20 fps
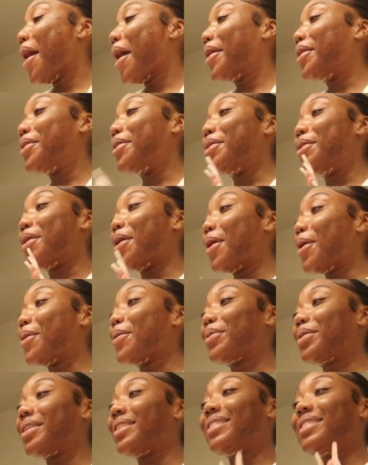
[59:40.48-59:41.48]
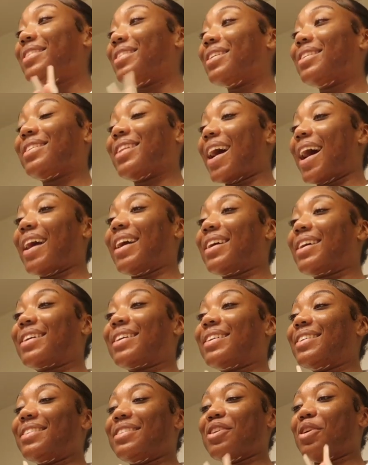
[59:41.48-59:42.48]
no
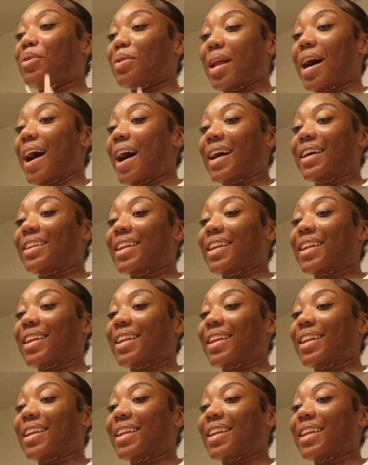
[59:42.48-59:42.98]
like no lie